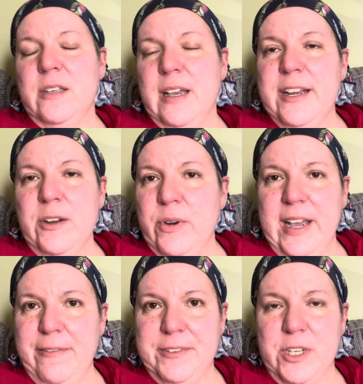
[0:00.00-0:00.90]
I don't
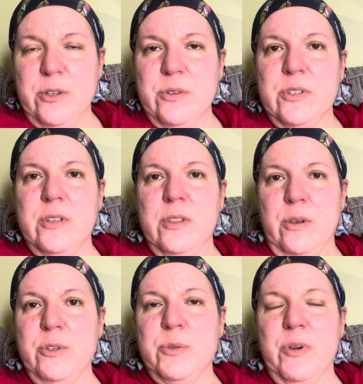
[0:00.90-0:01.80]
have to use
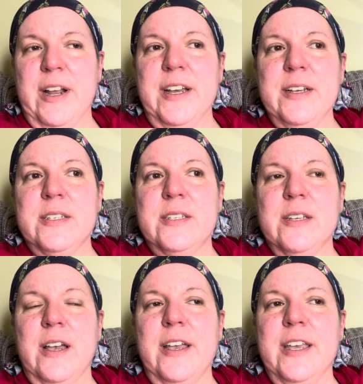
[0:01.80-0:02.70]
those products.
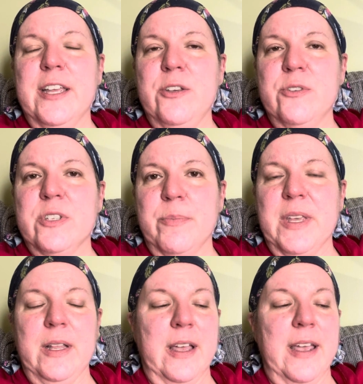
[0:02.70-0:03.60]
I can use
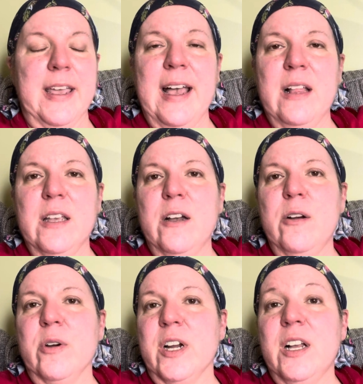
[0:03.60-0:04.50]
something like
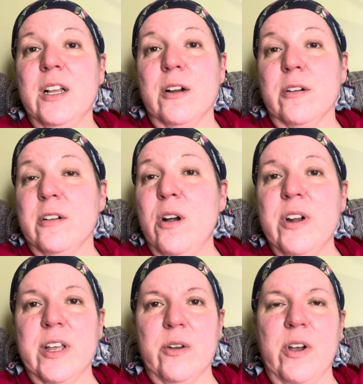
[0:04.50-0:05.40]
aloe or
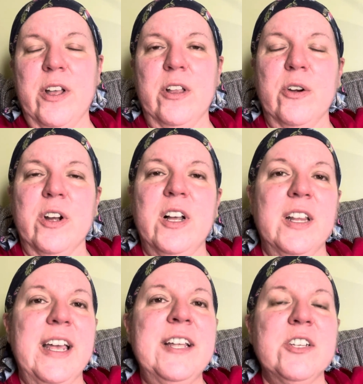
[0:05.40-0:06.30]
coconut oil or
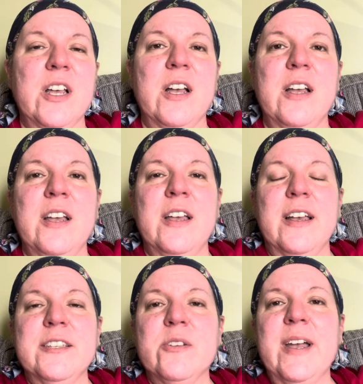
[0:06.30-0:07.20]
calendula.
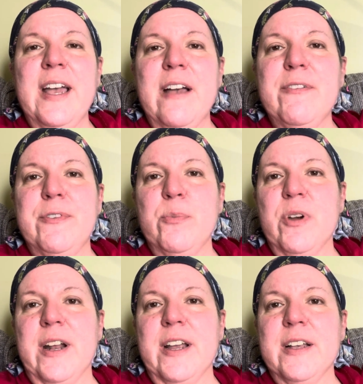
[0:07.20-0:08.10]
And so I have a few
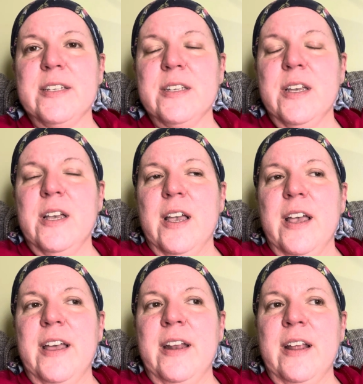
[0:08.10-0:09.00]
products.
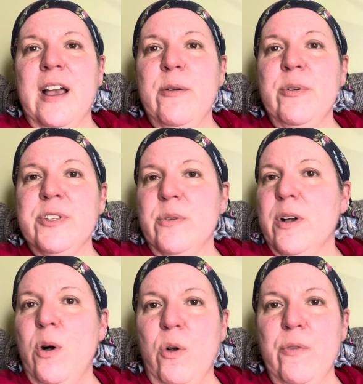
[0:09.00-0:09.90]
And I will do a
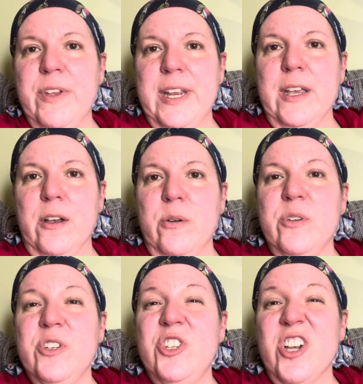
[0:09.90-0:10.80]
whole video
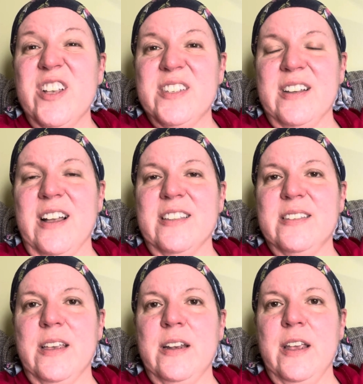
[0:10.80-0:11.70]
just on
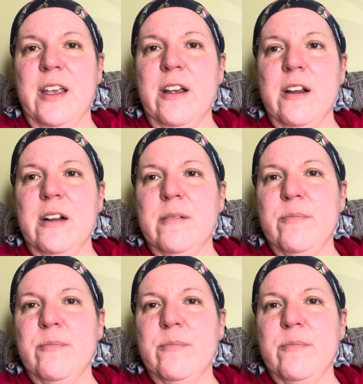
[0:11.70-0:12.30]
skincare,